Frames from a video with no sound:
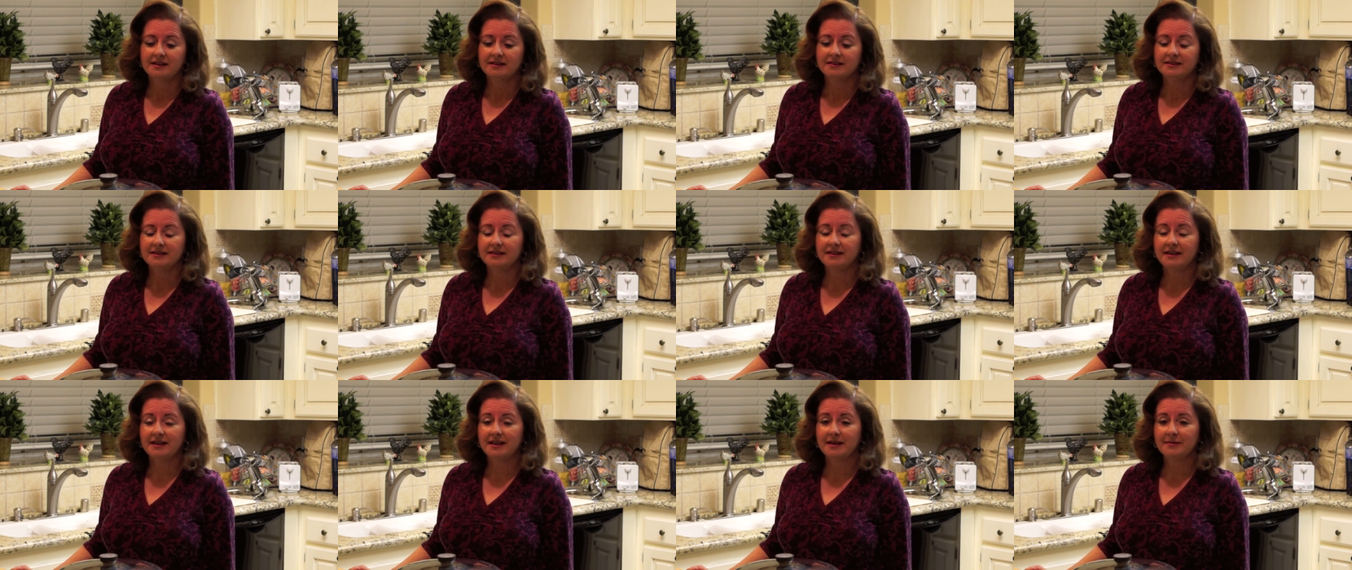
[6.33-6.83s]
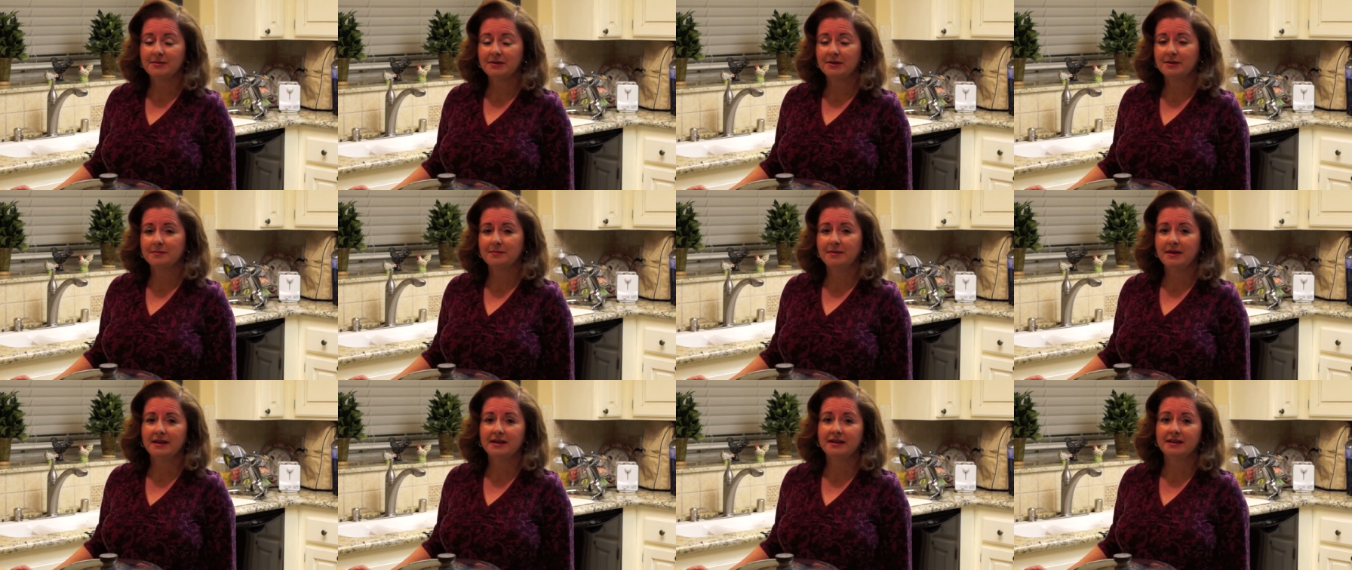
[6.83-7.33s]
Today I'm going to
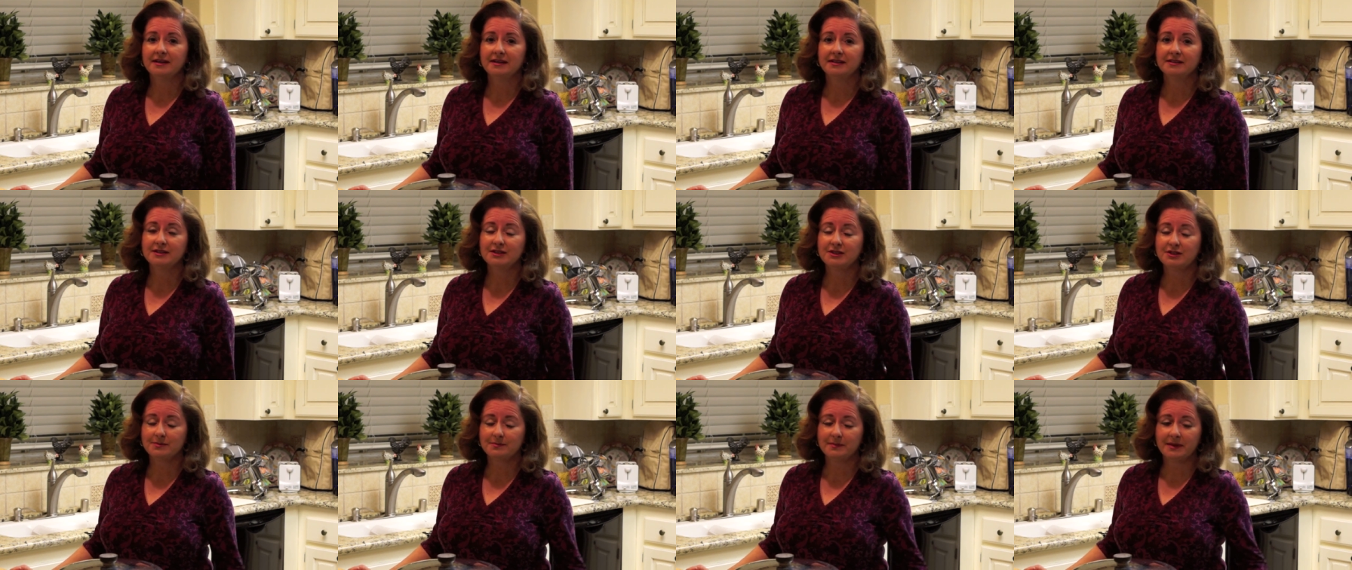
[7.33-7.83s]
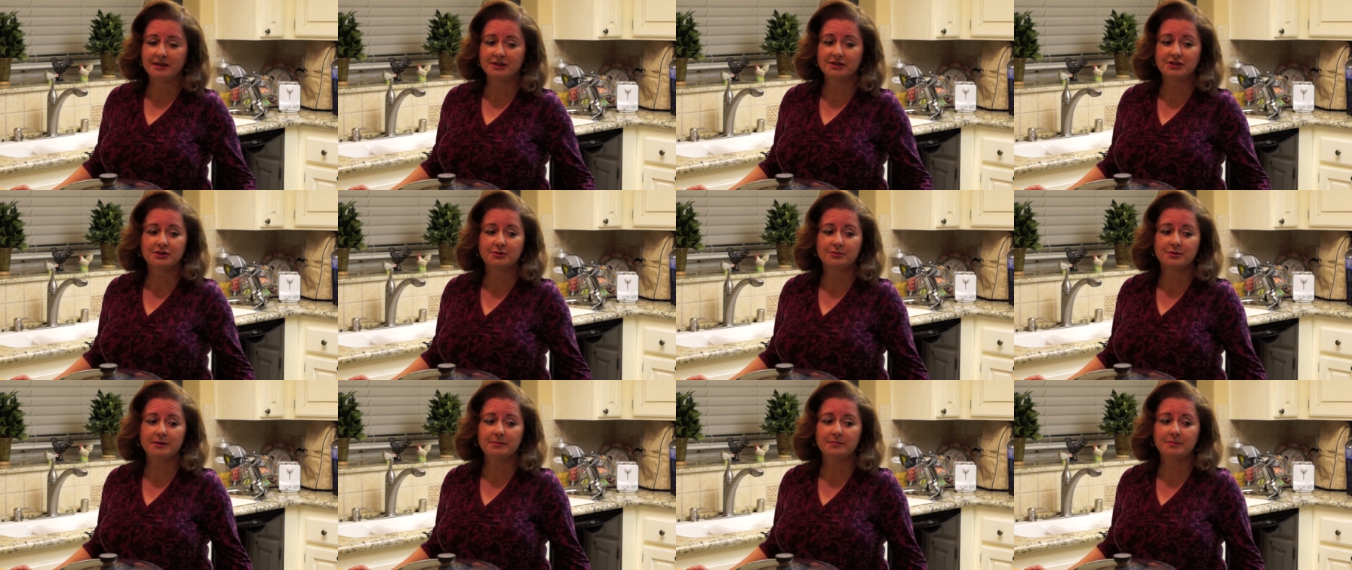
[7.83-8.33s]
make my
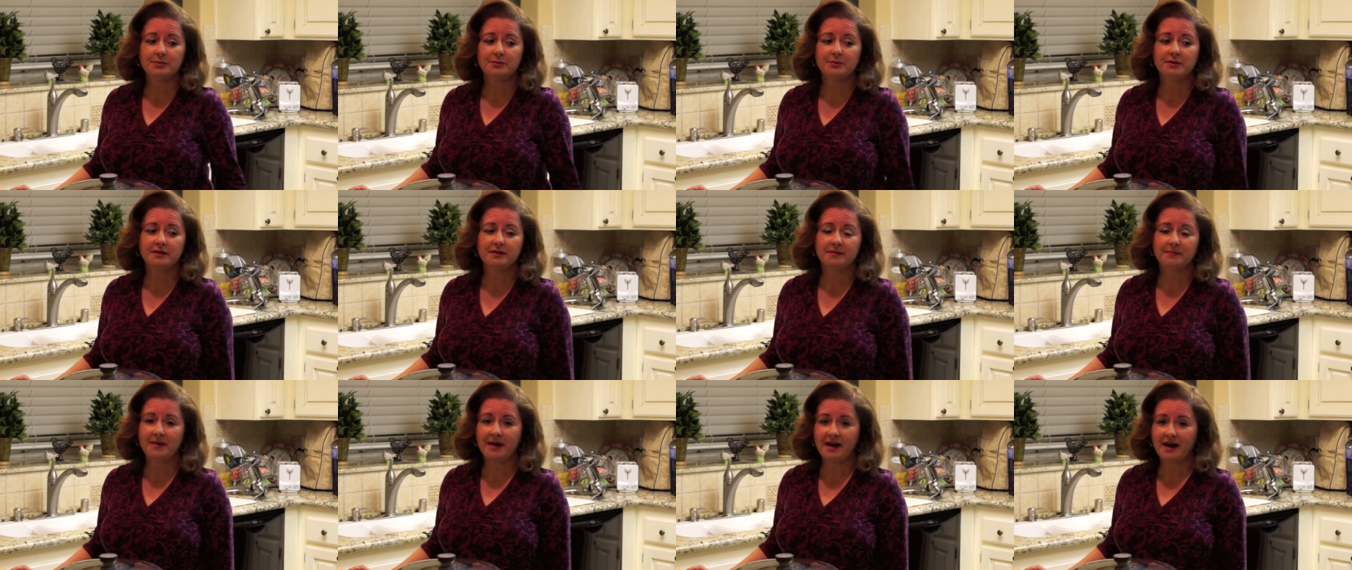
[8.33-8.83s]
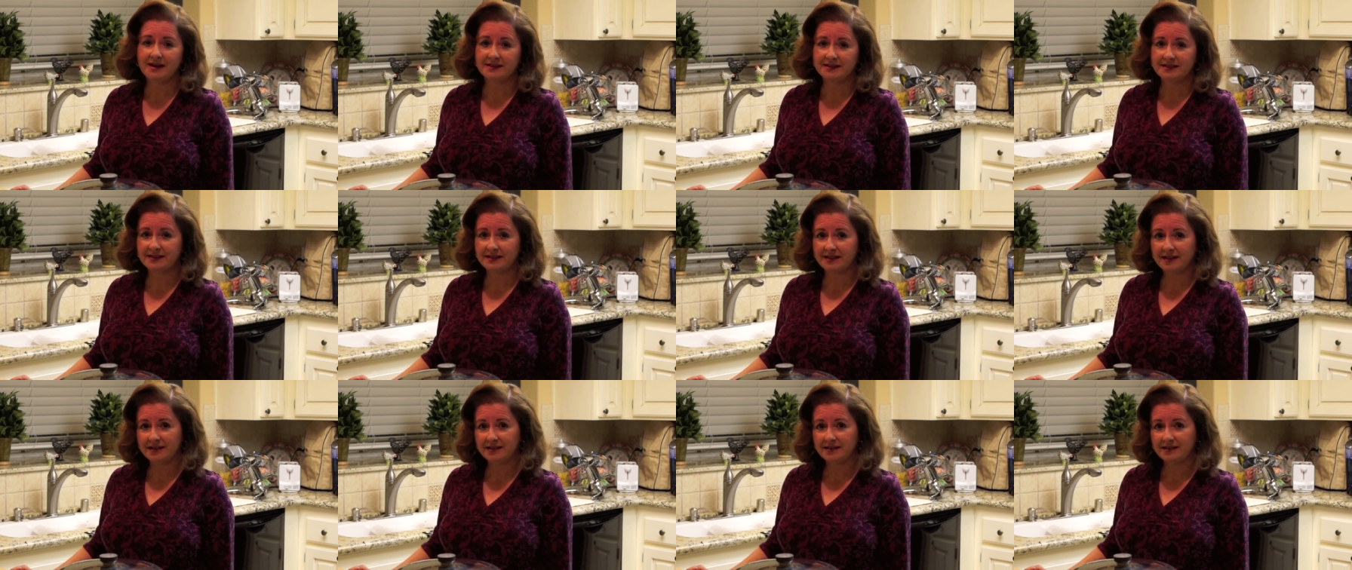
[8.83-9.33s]
shrimp with
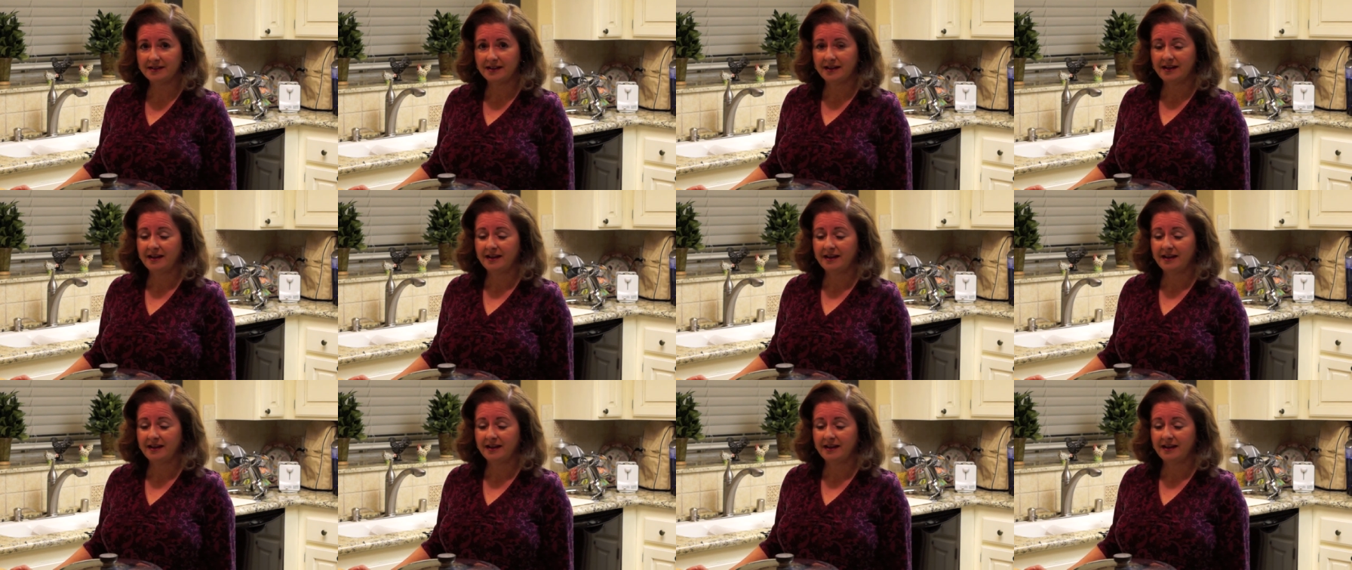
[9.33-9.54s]
pasta,